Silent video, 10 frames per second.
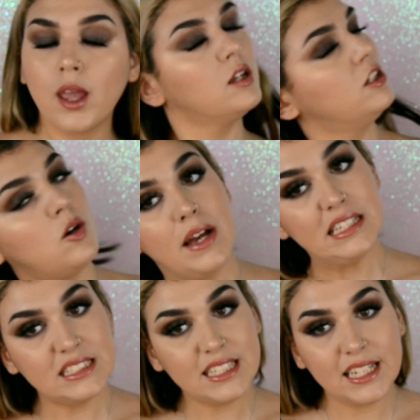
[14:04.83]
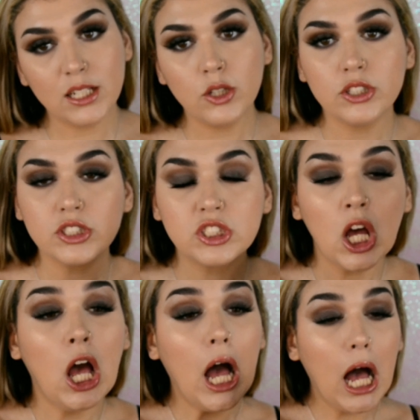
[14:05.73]
Yo, my skin looks
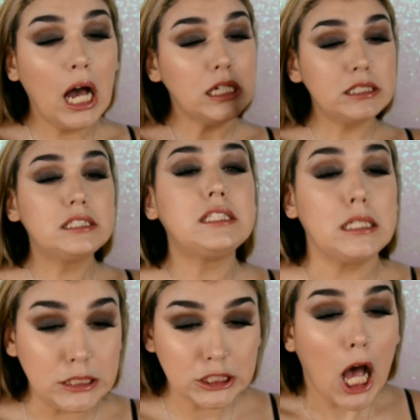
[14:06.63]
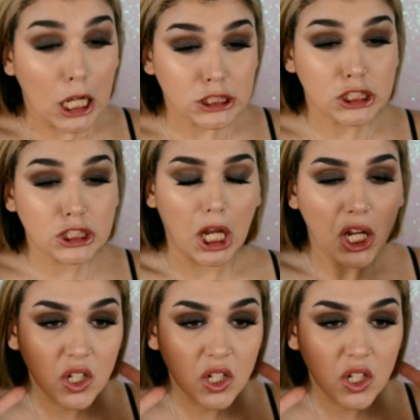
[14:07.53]
disgusting.